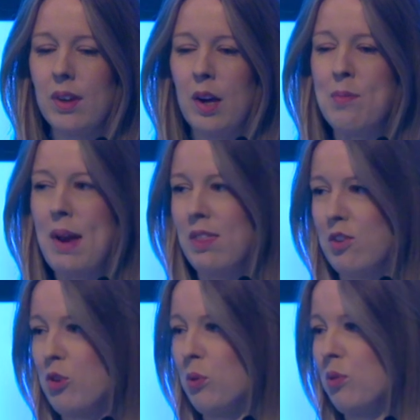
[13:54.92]
amend the
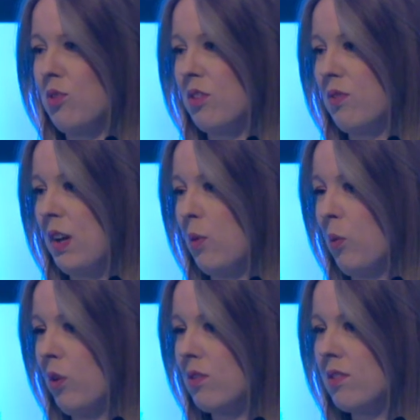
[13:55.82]
tools to fit
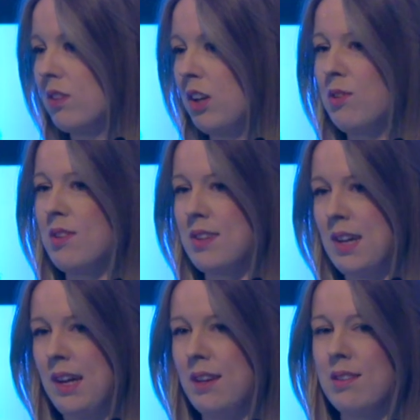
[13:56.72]
what users
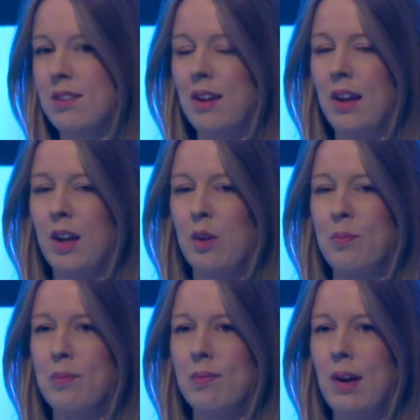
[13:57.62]
need,
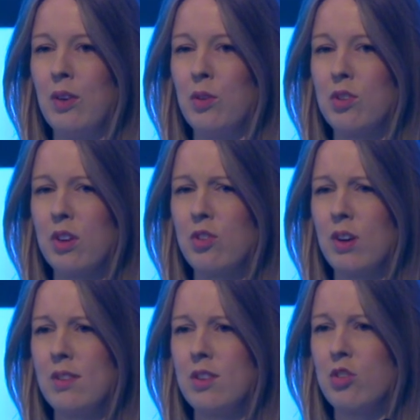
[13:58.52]
and also
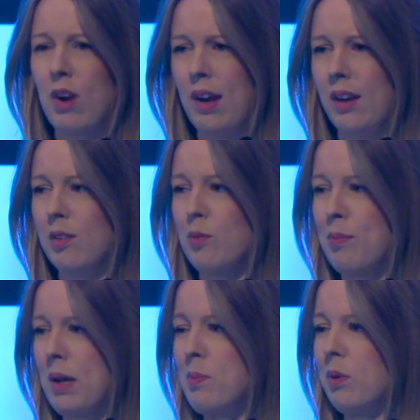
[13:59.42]
trying to train
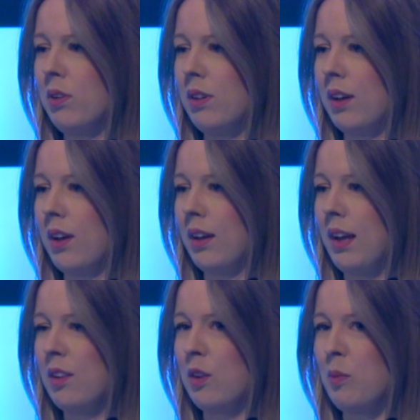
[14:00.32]
people and
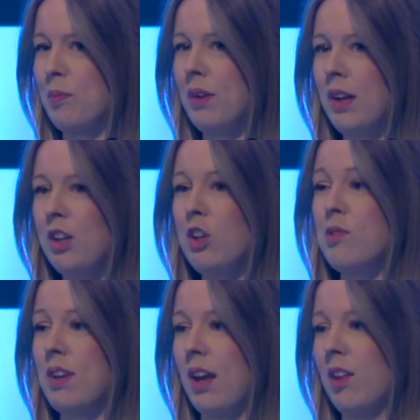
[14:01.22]
get them
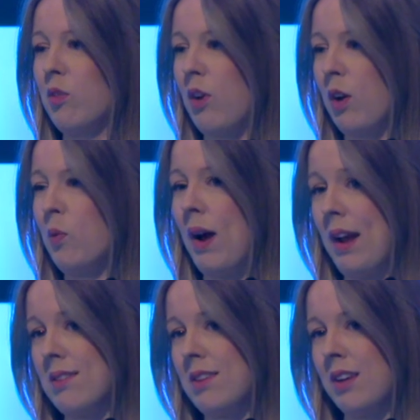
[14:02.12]
using it in the right
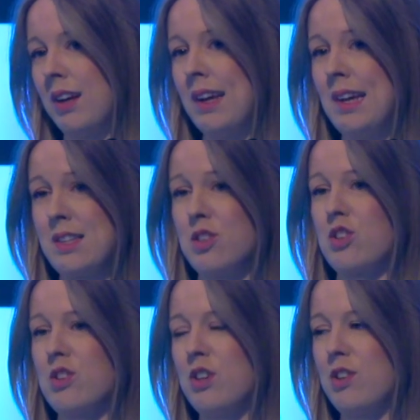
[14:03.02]
way, so that it isn't
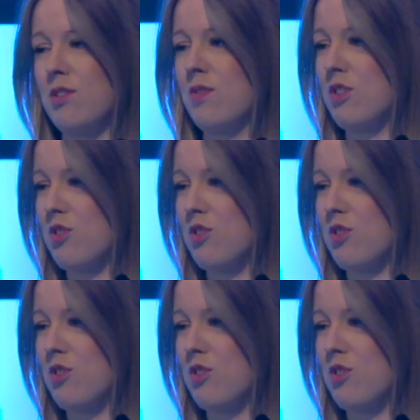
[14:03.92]
just used for